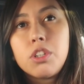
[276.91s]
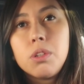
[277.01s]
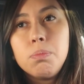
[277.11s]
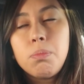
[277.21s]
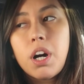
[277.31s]

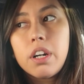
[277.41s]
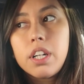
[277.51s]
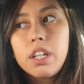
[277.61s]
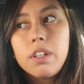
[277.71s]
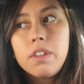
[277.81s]

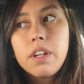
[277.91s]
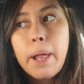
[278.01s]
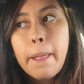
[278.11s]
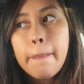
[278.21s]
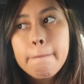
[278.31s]
tomorrow,
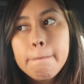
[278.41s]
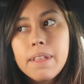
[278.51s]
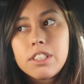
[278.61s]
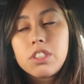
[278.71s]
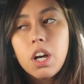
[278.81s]

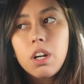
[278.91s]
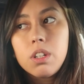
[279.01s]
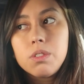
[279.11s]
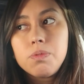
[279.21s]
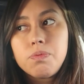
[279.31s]

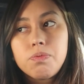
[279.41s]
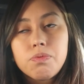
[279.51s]
so